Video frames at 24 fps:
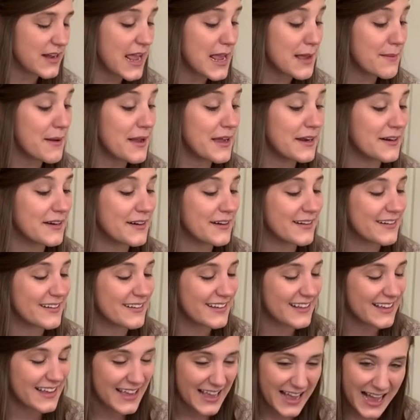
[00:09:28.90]
A minor.
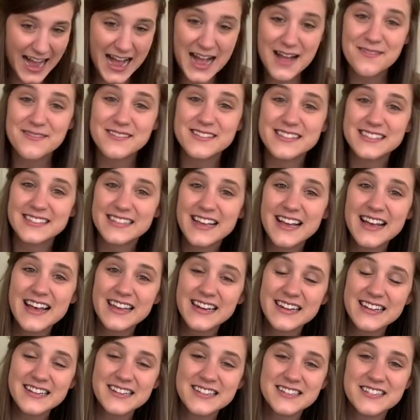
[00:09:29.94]
I'm just
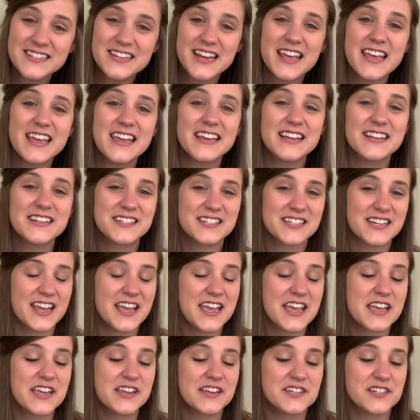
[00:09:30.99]
gonna shake,
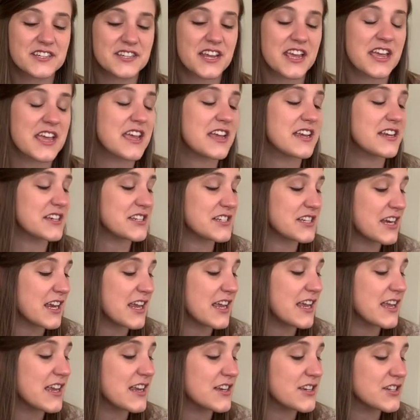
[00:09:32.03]
shake, shake,
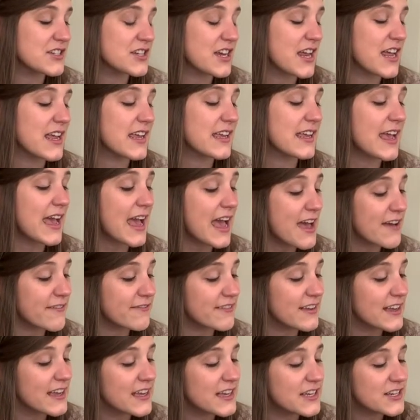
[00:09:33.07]
shake, shake. F,
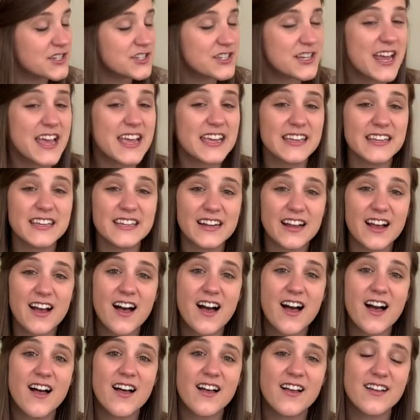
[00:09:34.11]
shake it
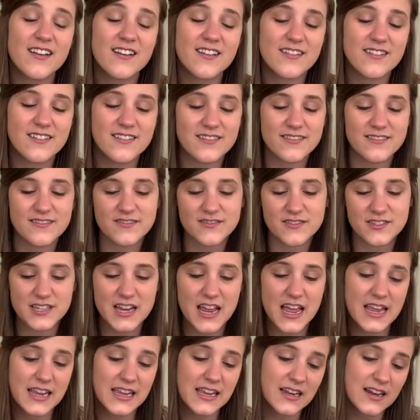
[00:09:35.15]
off,
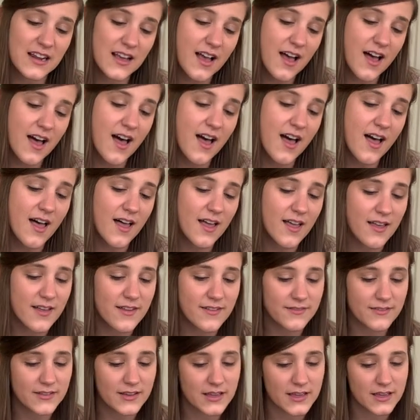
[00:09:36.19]
shake it off.
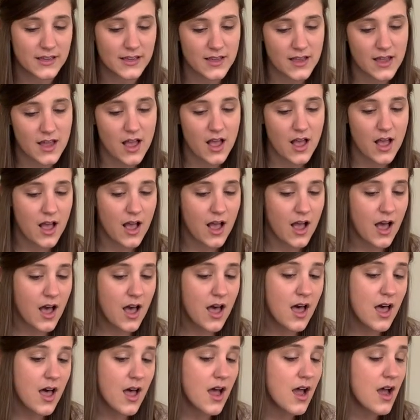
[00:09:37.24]

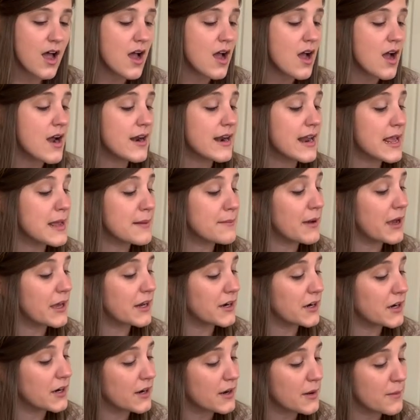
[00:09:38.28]
R, A
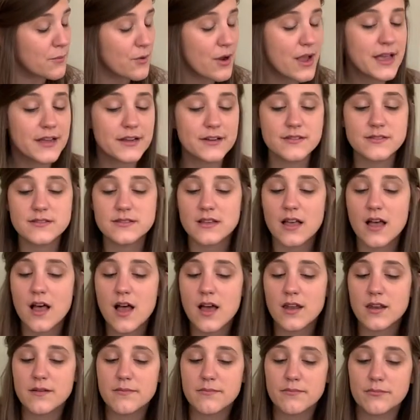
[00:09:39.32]
minor. Breaker's
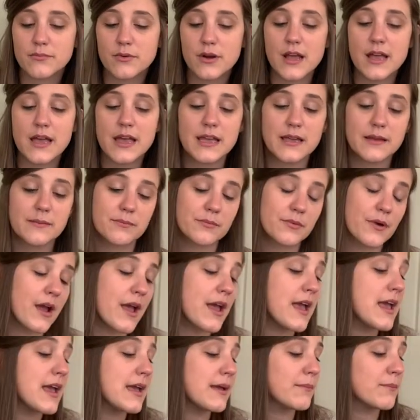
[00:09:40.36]
gonna break,
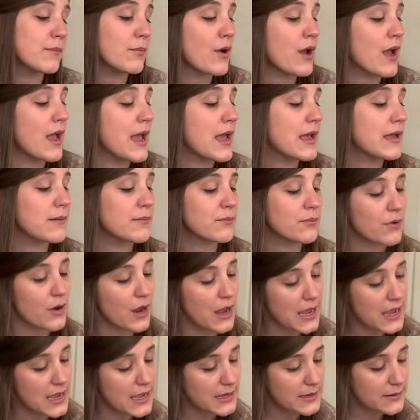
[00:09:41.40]
break, break,
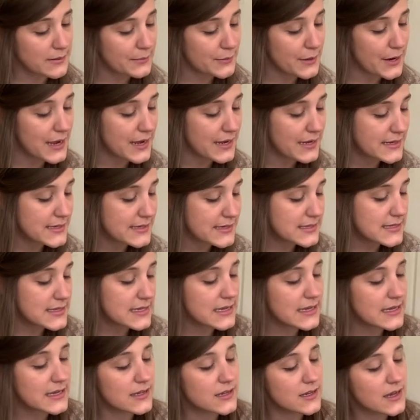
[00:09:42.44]
break, break.
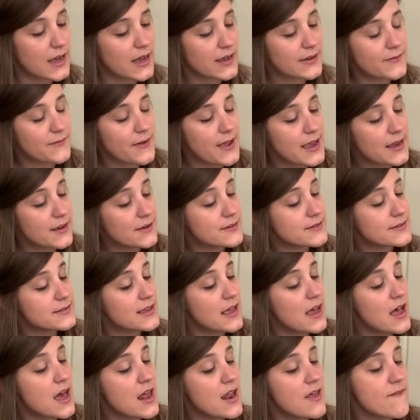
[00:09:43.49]
C, faker's
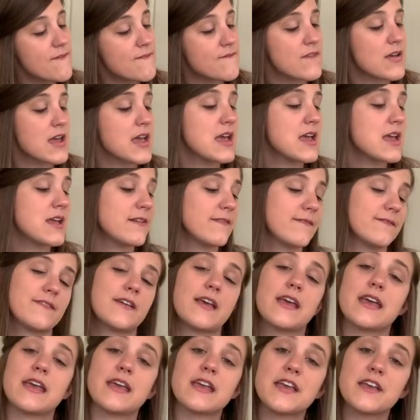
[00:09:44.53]
gonna fake,
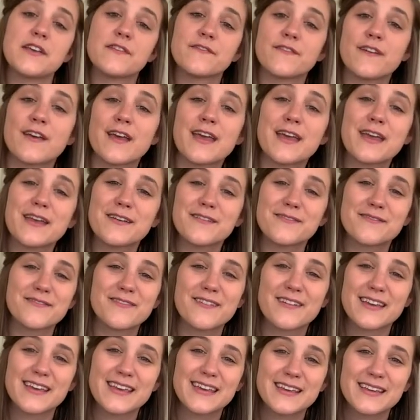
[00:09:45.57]
fake, fake,
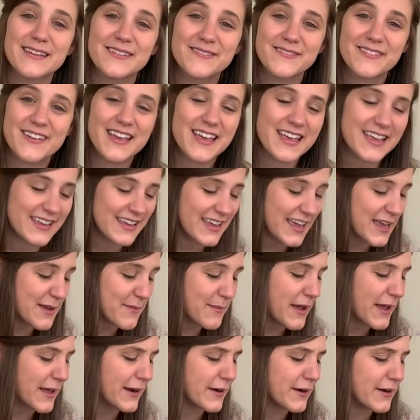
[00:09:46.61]
fake, fake. A
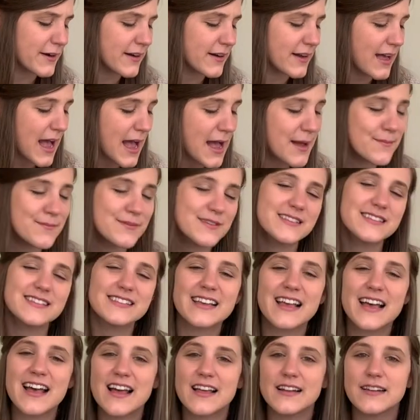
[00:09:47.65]
minor. I'm
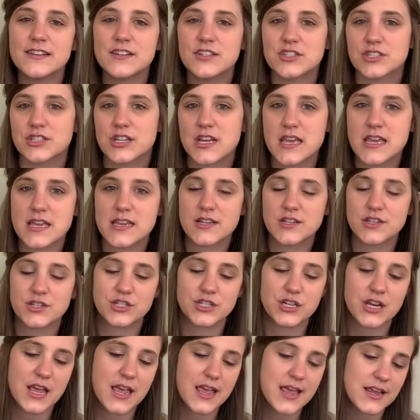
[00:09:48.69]
just gonna shake,
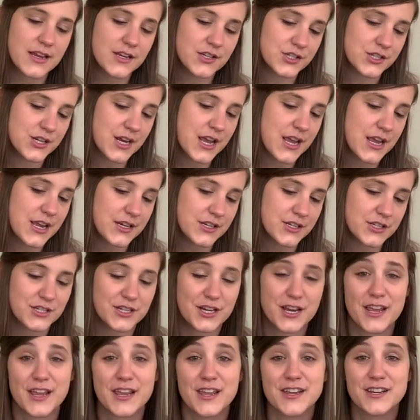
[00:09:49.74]
shake, shake,
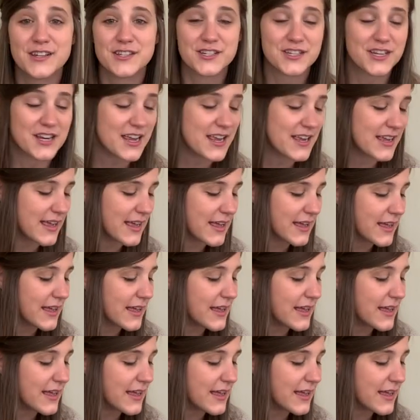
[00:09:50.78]
shake, shake.